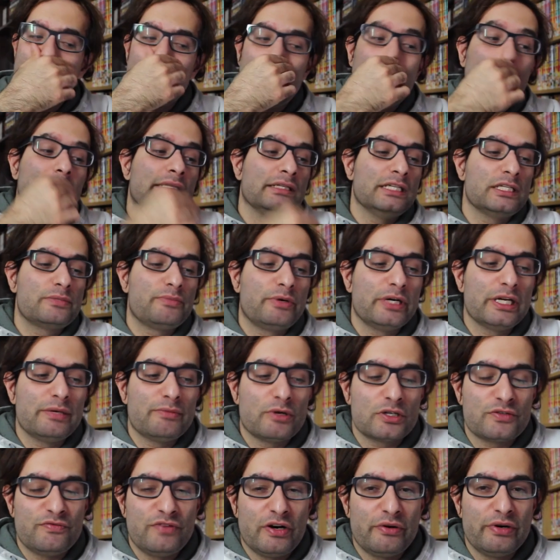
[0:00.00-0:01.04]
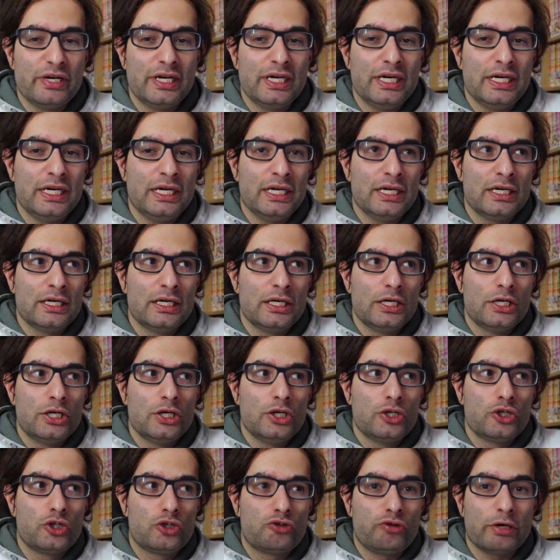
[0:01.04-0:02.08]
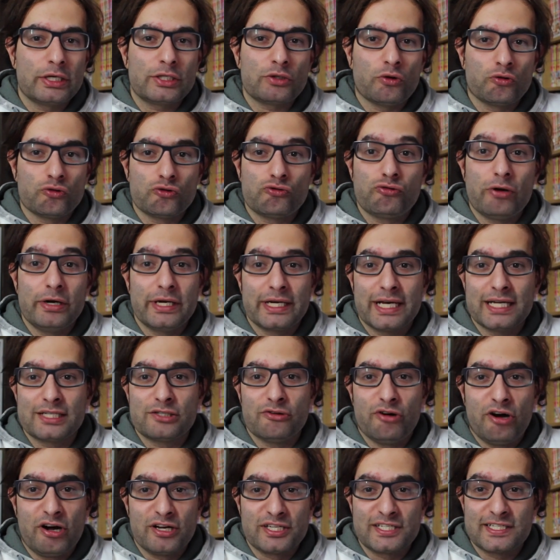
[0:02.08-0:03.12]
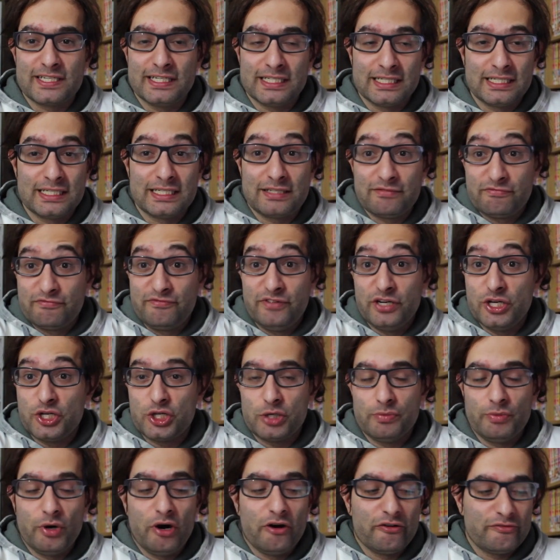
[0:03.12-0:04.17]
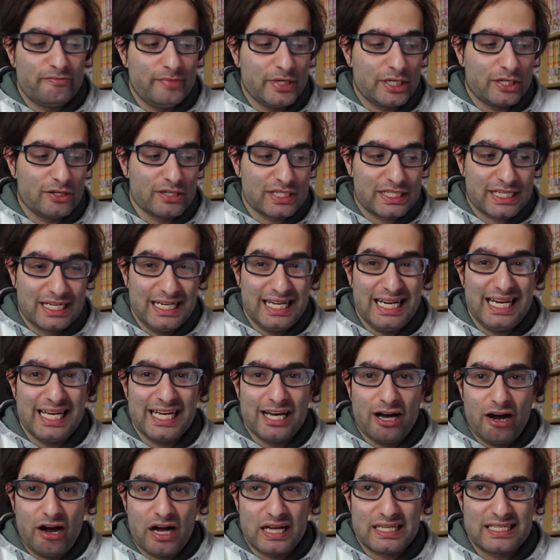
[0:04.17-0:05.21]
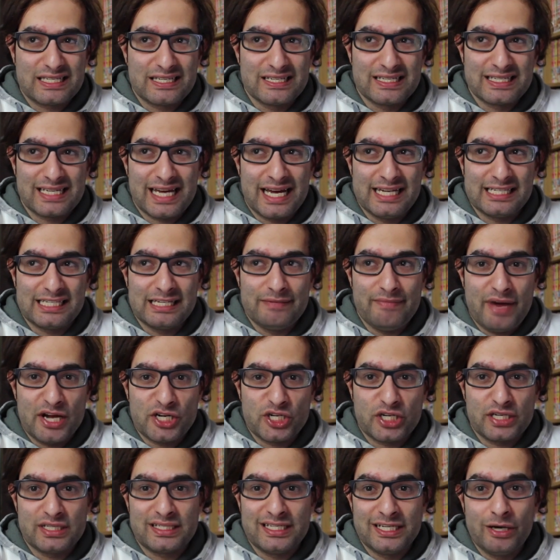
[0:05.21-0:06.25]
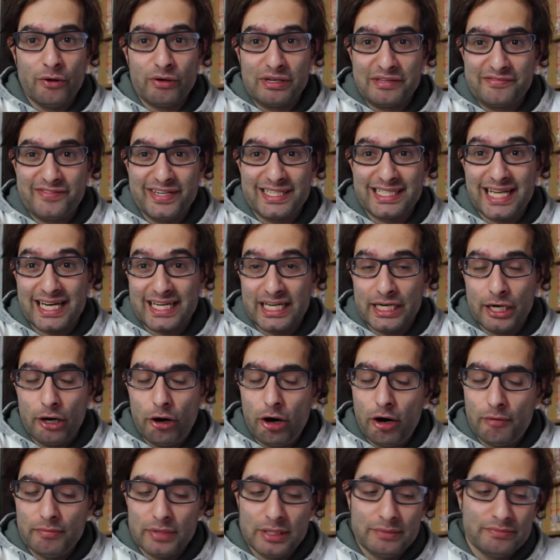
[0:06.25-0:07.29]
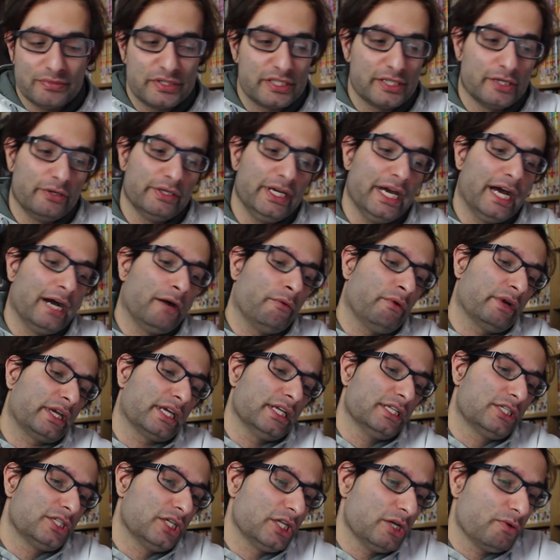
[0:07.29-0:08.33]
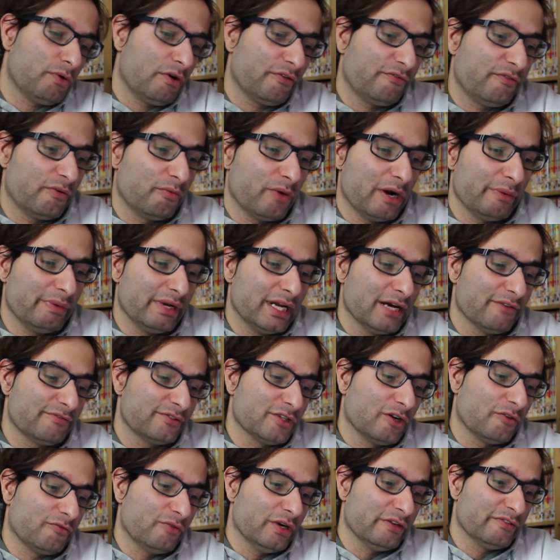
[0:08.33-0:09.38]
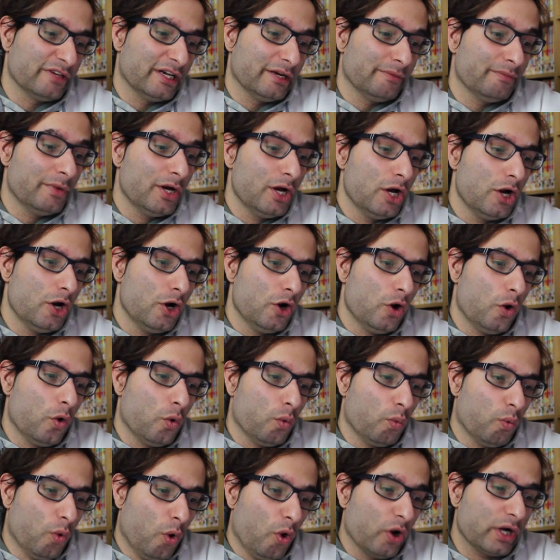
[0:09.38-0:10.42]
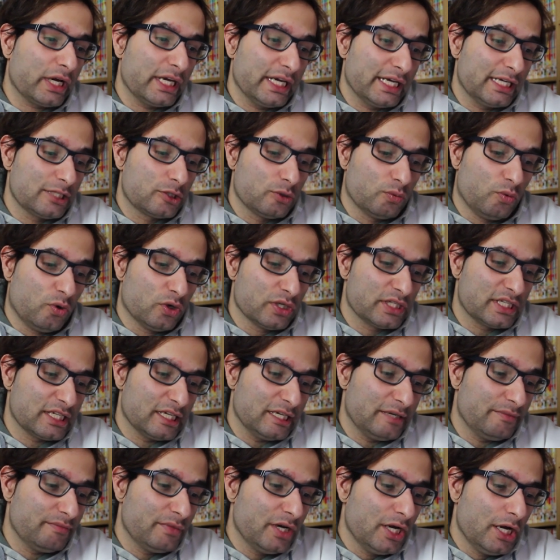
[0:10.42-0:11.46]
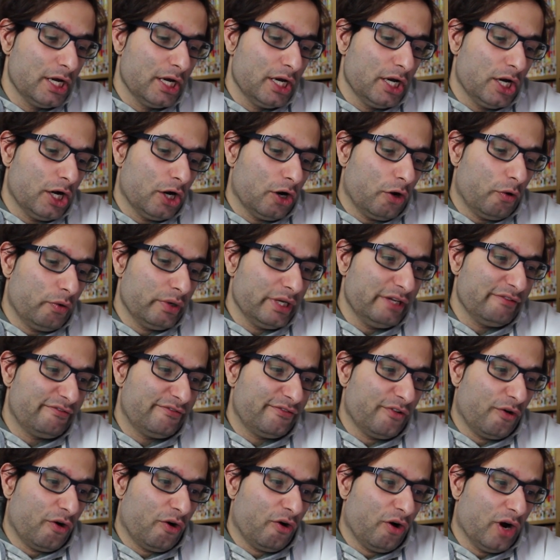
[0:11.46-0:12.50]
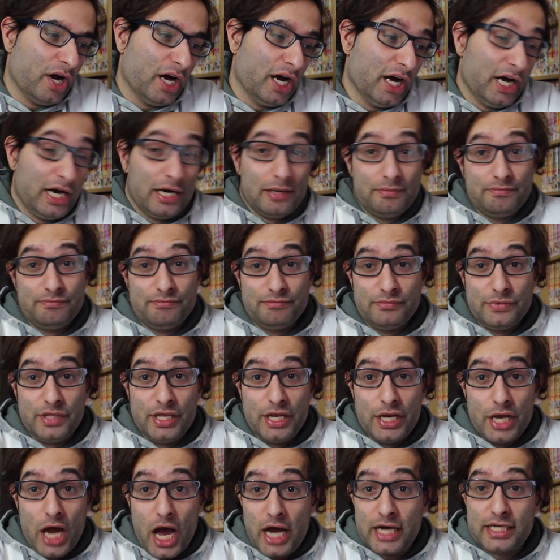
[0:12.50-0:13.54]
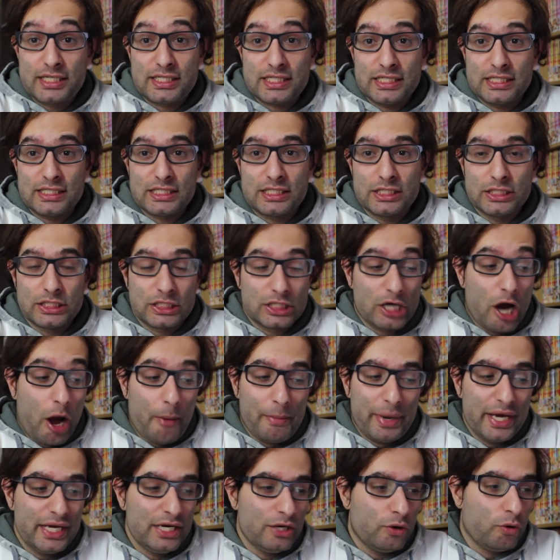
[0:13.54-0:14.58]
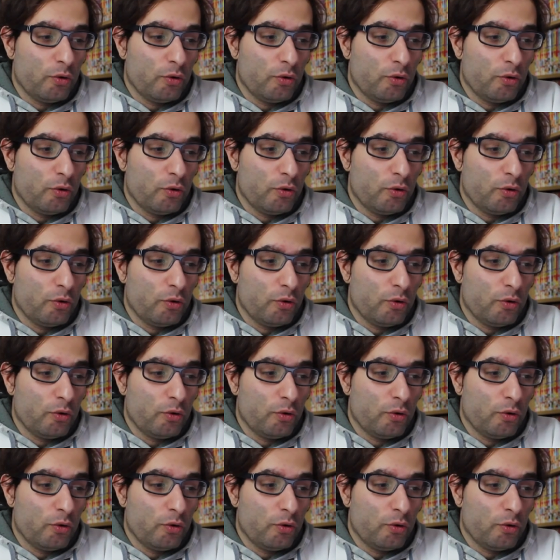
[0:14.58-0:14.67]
And he's pretty much very strict on trying to get to Asta and finish him off, because clearly Asta's anti-magic is the only thing that can harm him. So yeah, we'll continue off from where we left off with him walking towards him, only for Knight to come in,